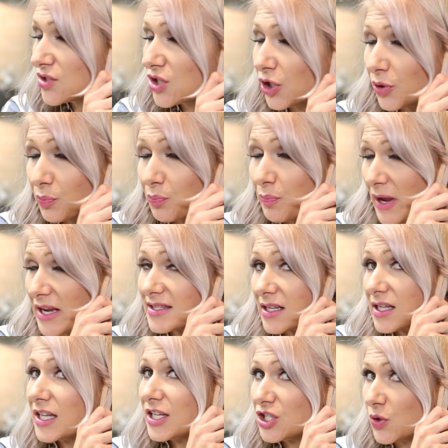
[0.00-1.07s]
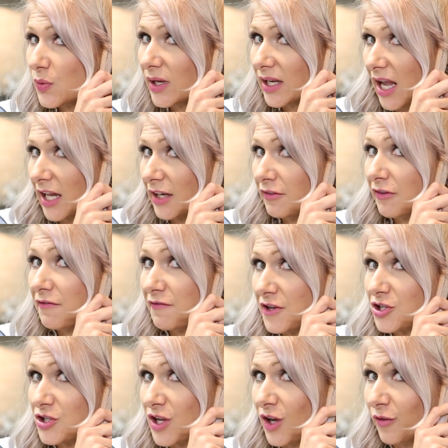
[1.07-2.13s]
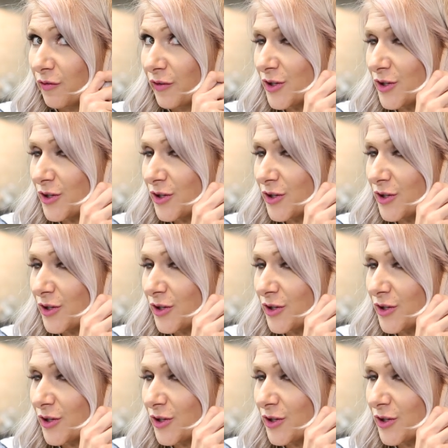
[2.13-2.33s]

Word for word: So you're basically doing kind of a fishtail